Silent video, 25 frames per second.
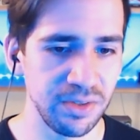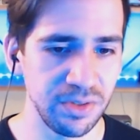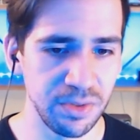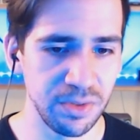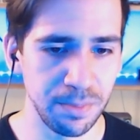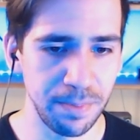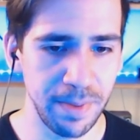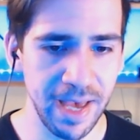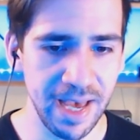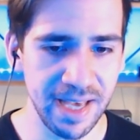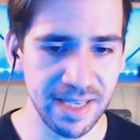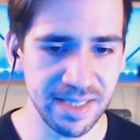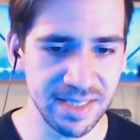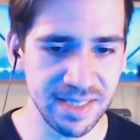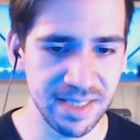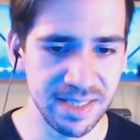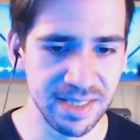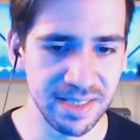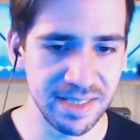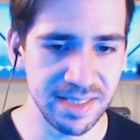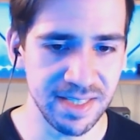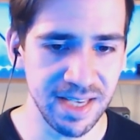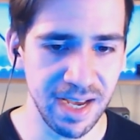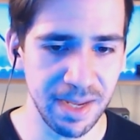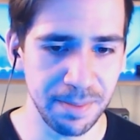You pass
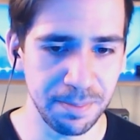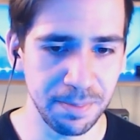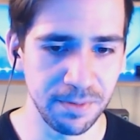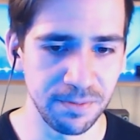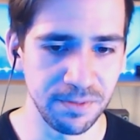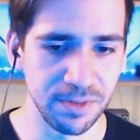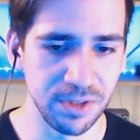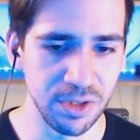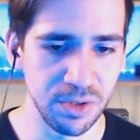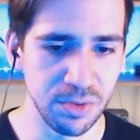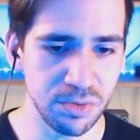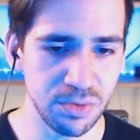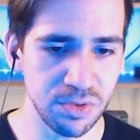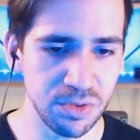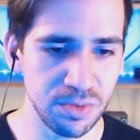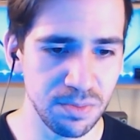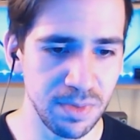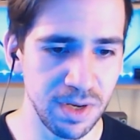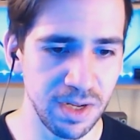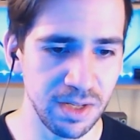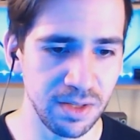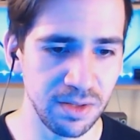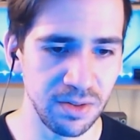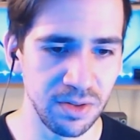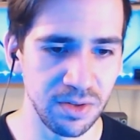in type of user
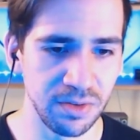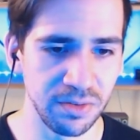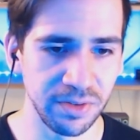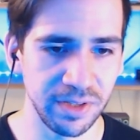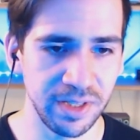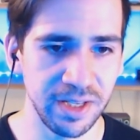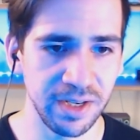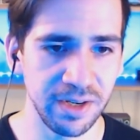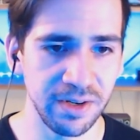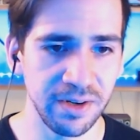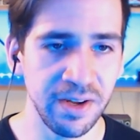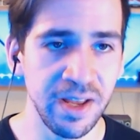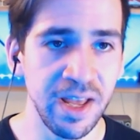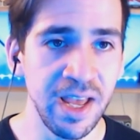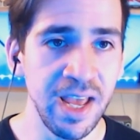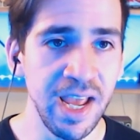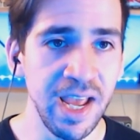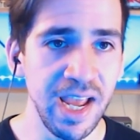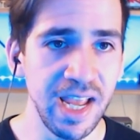model over here,